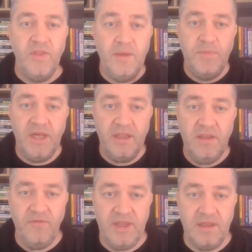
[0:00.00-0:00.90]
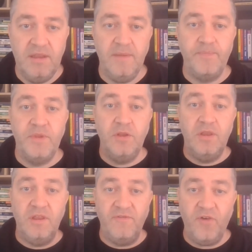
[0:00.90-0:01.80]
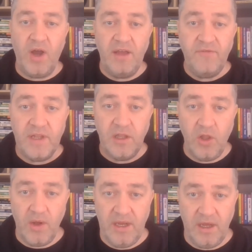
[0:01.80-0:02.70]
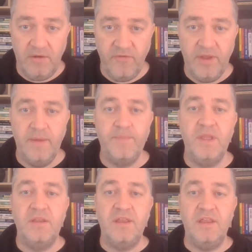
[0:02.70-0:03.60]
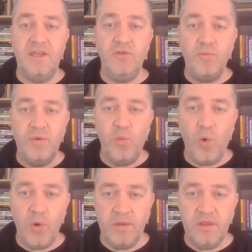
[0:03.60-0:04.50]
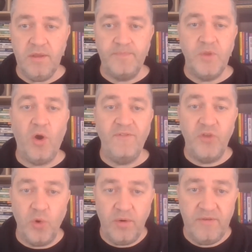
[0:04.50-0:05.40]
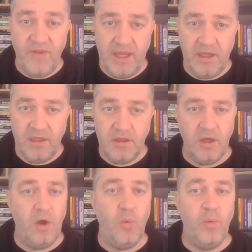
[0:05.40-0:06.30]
The objective is to survive long enough to see the rewards of your advantage,